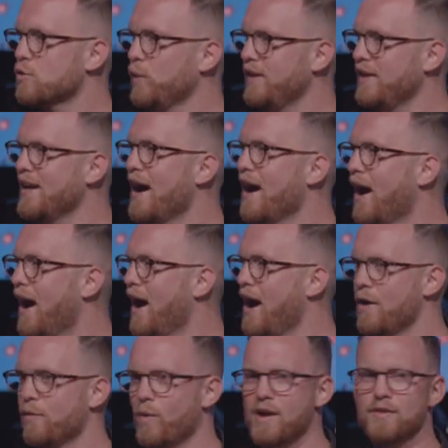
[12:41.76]
within our
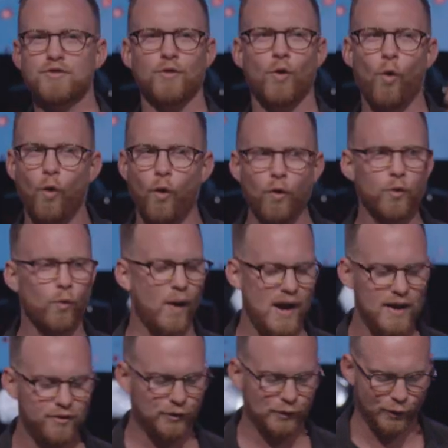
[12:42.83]
heart runs all the way
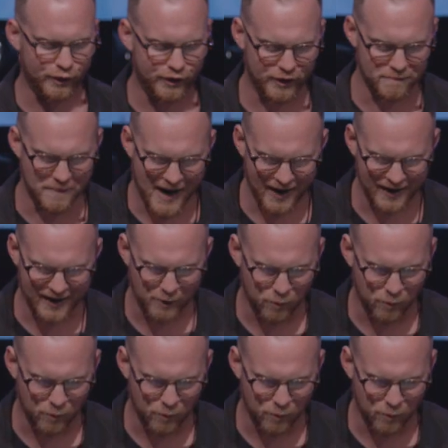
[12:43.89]
through humanity.